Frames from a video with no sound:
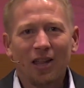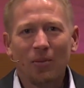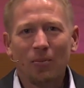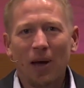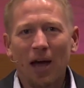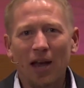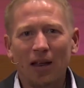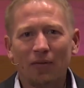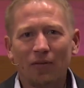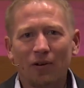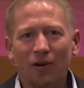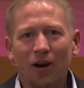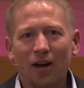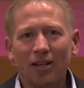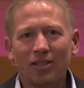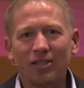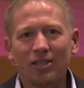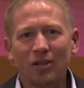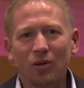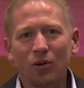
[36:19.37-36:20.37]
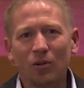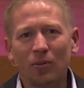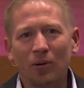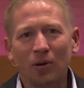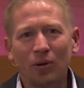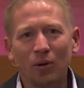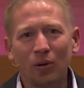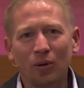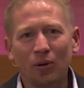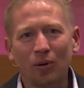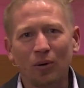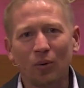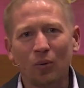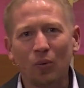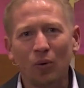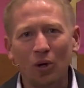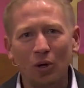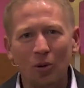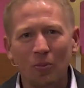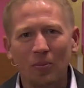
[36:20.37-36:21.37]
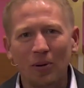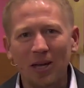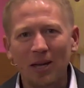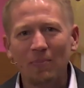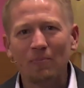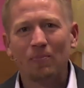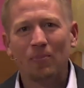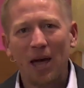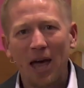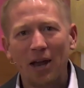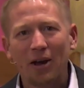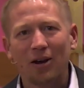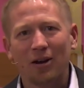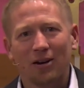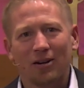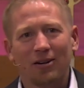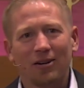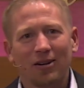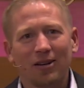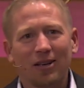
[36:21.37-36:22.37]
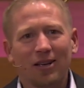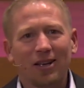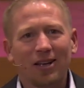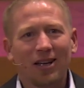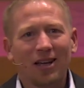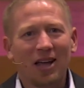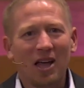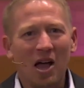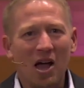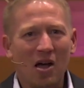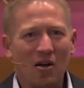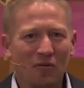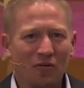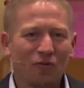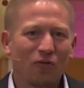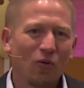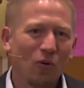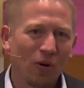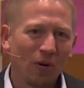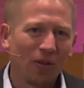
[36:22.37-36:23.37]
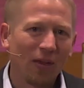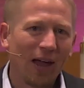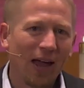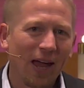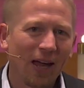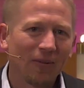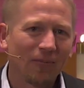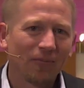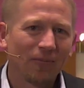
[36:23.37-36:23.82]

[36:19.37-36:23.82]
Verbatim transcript: body of Christ here at Woodbury Lutheran will be better uh, for that.